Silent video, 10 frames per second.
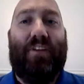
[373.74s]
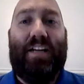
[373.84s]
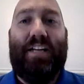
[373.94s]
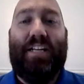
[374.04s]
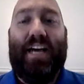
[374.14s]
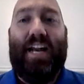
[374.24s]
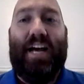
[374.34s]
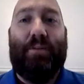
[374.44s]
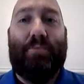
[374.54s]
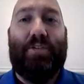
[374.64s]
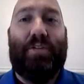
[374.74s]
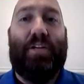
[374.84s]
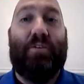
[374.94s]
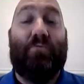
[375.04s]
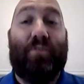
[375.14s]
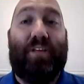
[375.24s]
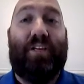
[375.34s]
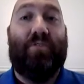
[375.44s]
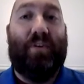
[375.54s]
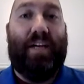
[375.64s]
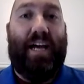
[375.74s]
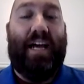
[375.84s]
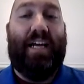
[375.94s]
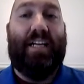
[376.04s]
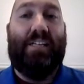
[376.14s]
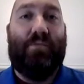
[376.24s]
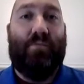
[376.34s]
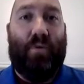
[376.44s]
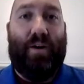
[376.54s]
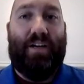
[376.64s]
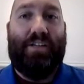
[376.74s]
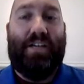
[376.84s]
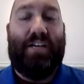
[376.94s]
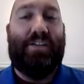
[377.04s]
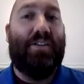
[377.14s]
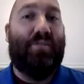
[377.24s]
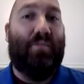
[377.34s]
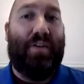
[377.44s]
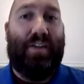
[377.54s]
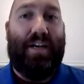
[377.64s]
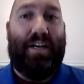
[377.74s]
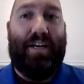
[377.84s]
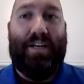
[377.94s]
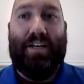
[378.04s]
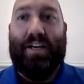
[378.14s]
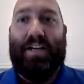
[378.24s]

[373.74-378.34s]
finding that opportunity to really create some organization within